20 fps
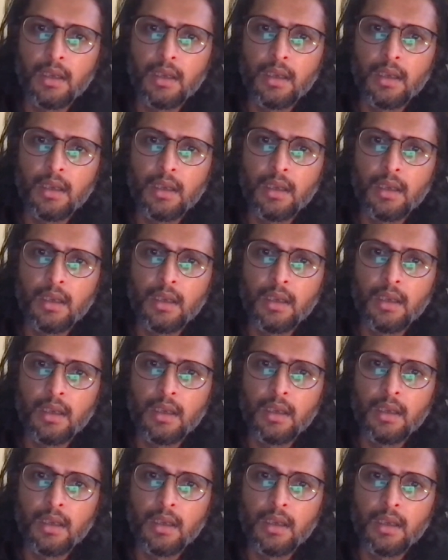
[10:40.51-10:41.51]
What
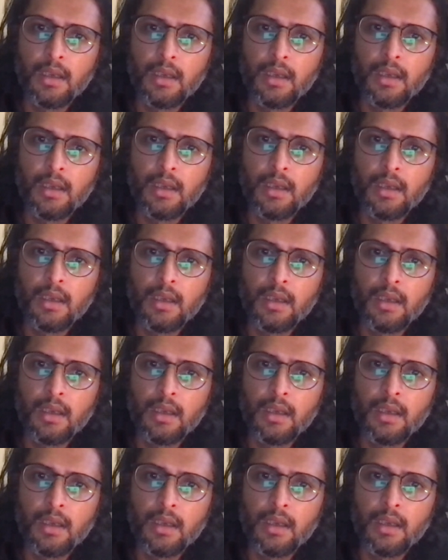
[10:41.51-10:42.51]
questions about dharma,
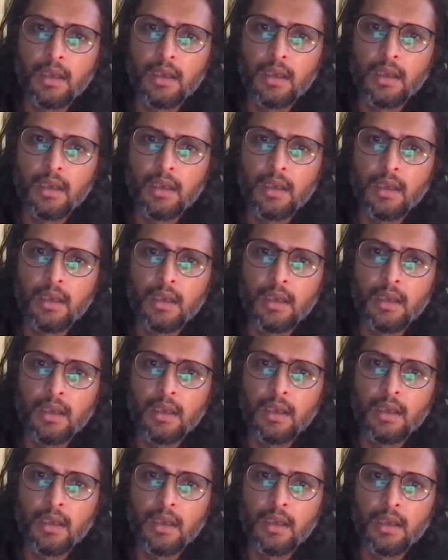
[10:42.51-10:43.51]
what
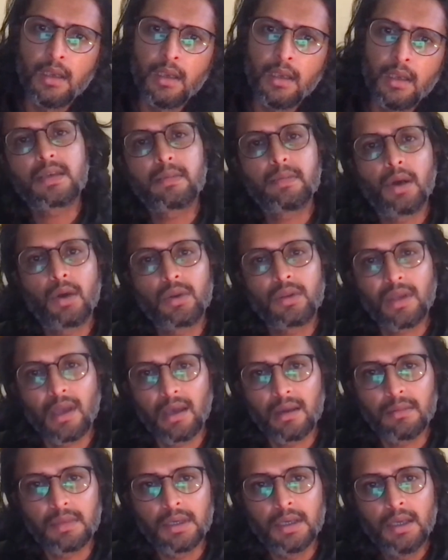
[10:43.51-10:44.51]
ambiguities, dilemmas
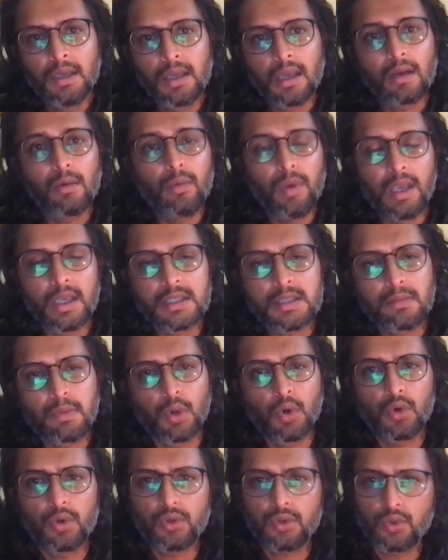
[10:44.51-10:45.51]
about dharma can we
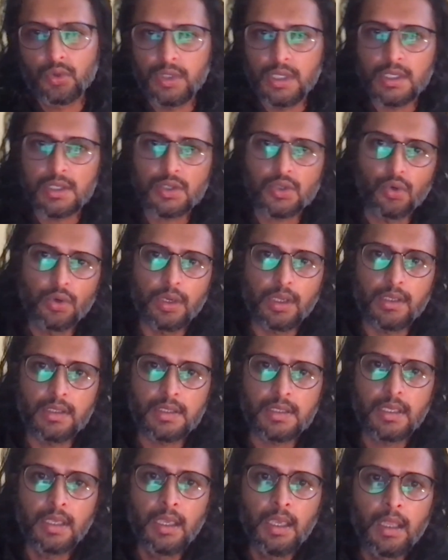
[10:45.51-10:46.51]
explore through these
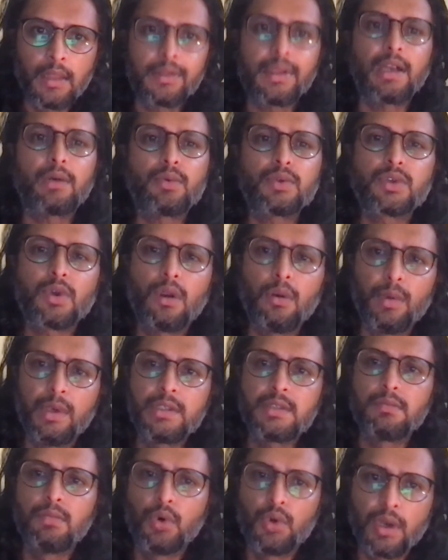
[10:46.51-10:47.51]
stories? That was
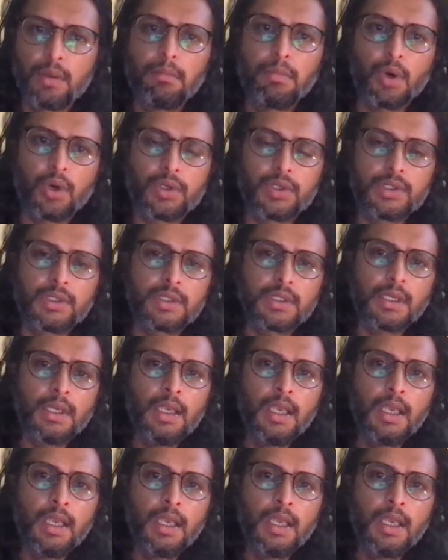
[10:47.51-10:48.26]
always more important.